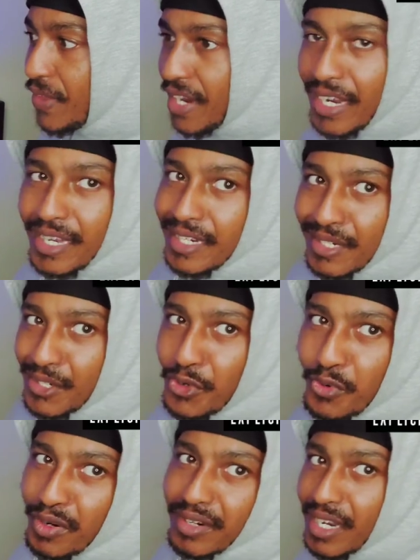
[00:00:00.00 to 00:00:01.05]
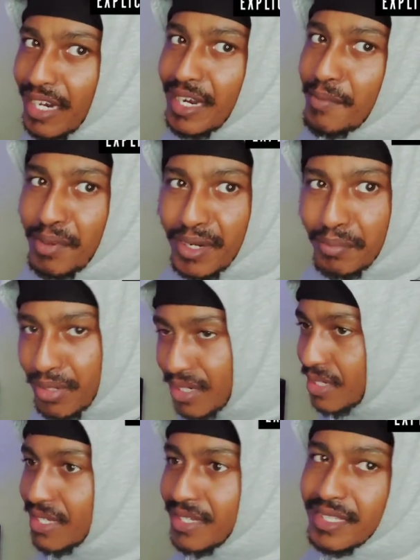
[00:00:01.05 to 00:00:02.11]
I got newer, like I got better
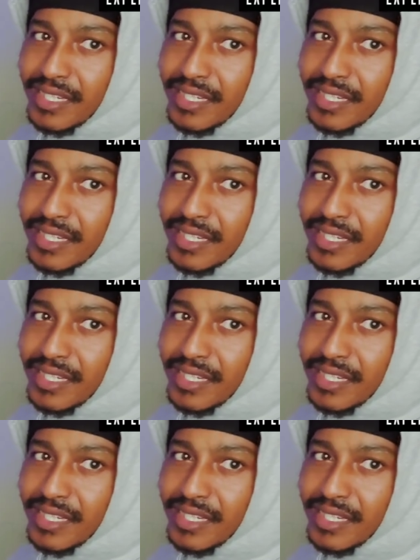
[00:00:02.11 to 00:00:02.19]
plugins.